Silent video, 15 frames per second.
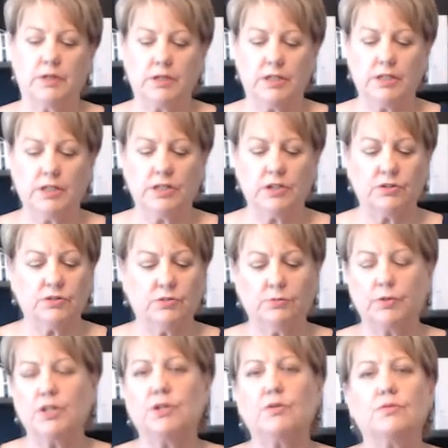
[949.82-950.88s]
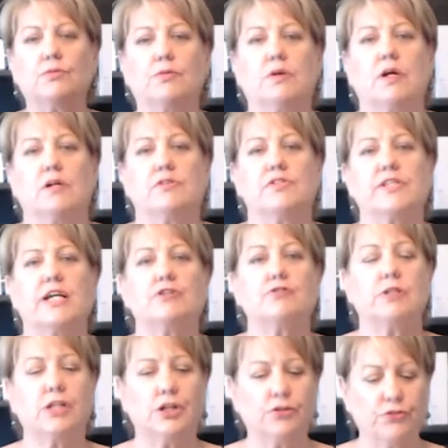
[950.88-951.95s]
You know, when you are
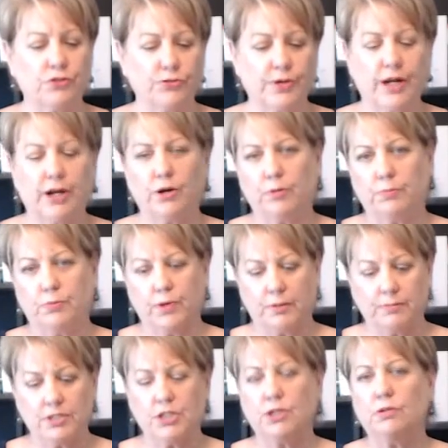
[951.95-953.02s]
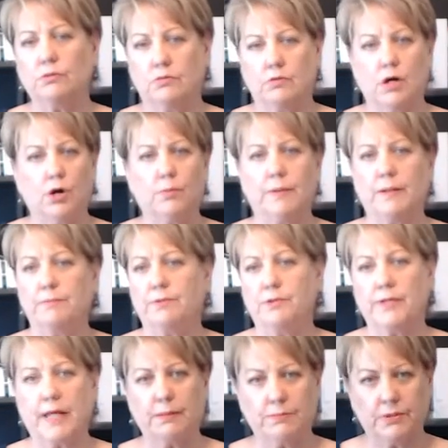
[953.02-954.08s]
scheduling your new hair appointment, you open up your
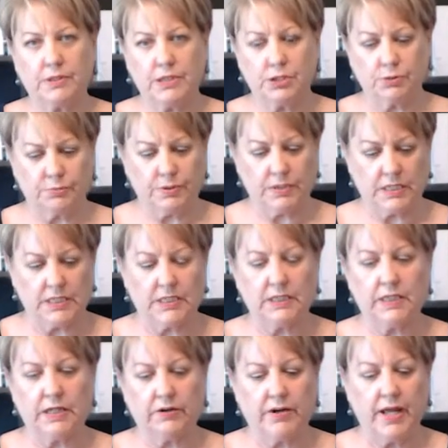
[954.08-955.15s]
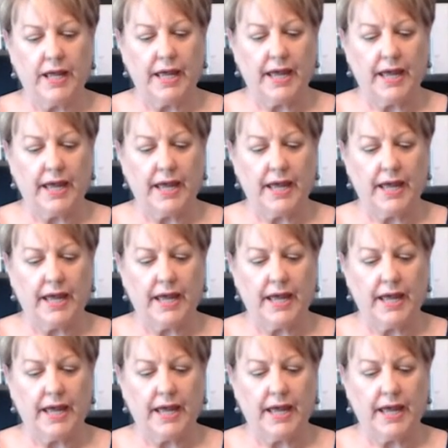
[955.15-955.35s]
date book and you put it in there.